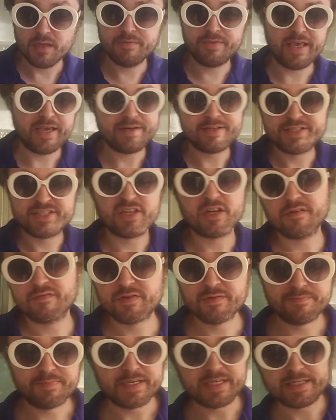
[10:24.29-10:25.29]
They deserve
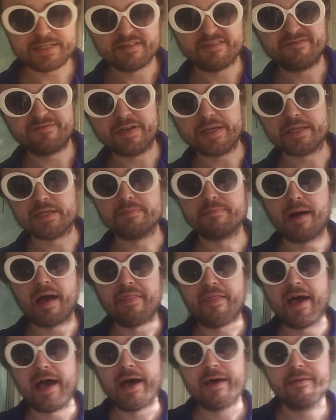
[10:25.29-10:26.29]
to be defeated by
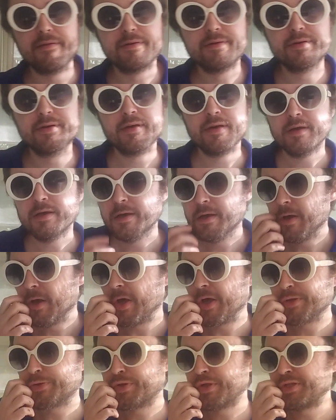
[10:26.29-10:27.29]
that.
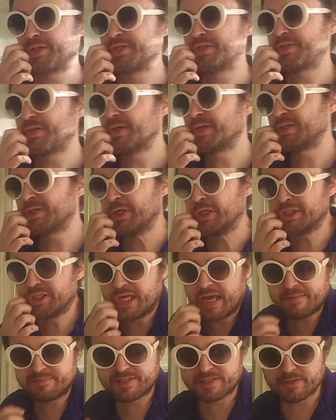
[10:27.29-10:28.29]
It, it's it, it's
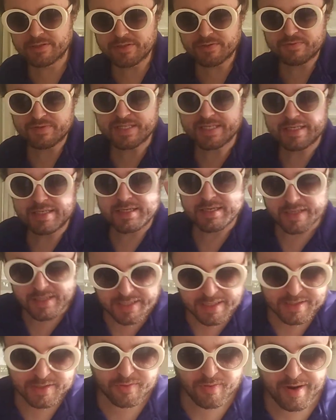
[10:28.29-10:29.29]
absolutely
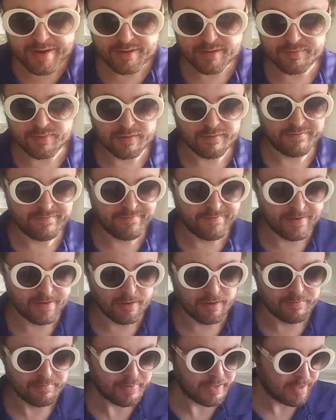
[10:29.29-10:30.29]
an incredible
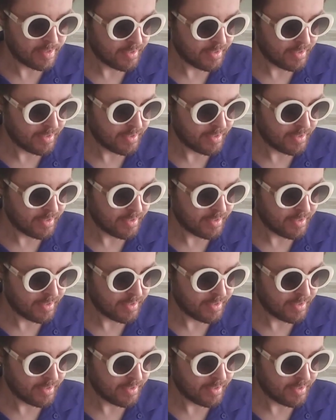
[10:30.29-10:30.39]
film.